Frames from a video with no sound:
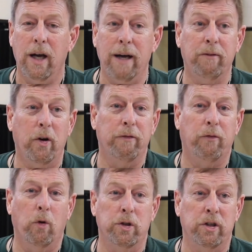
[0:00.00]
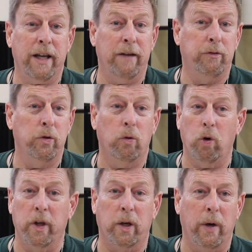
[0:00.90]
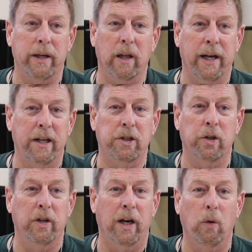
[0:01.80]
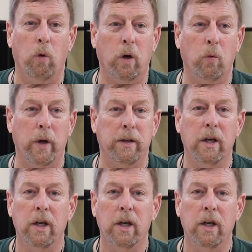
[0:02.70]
I'm very fortunate to have two really great ladies here that I work with.